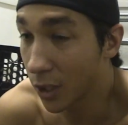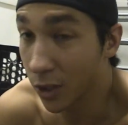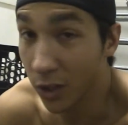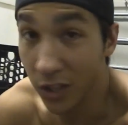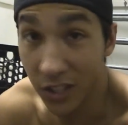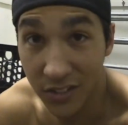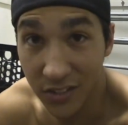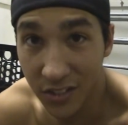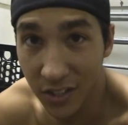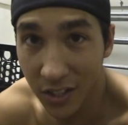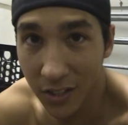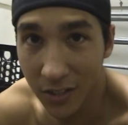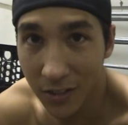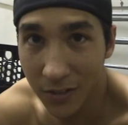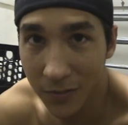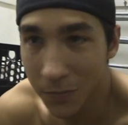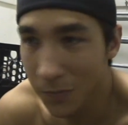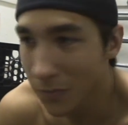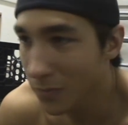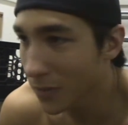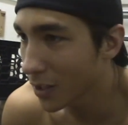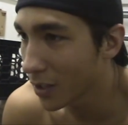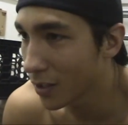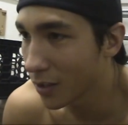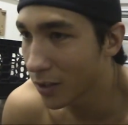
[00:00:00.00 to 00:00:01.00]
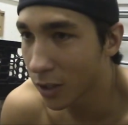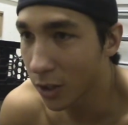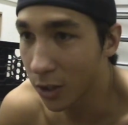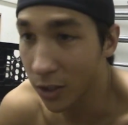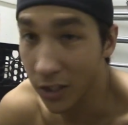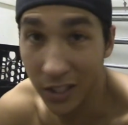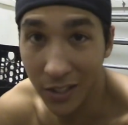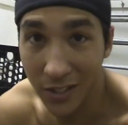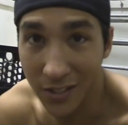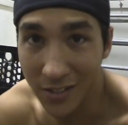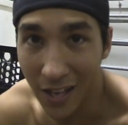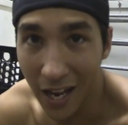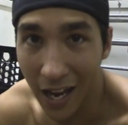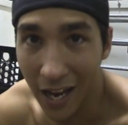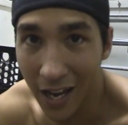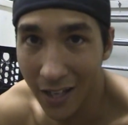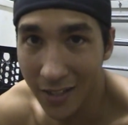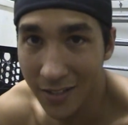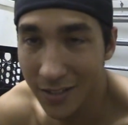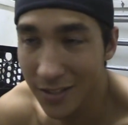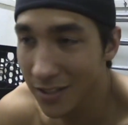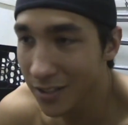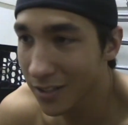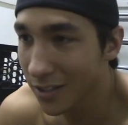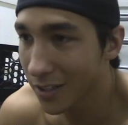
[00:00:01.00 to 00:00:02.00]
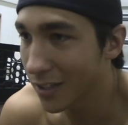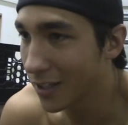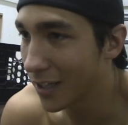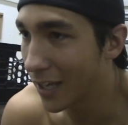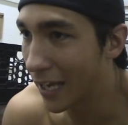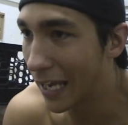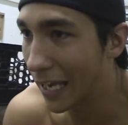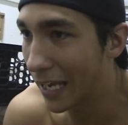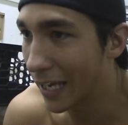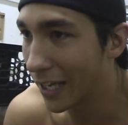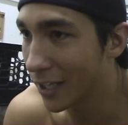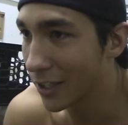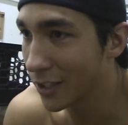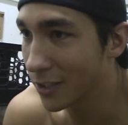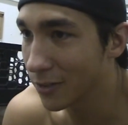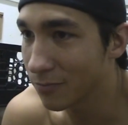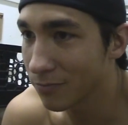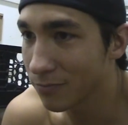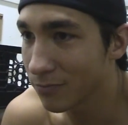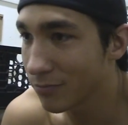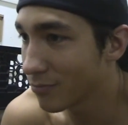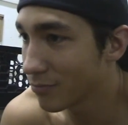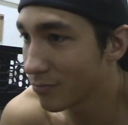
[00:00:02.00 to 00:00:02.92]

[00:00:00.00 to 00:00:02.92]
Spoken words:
listen, clean his act, and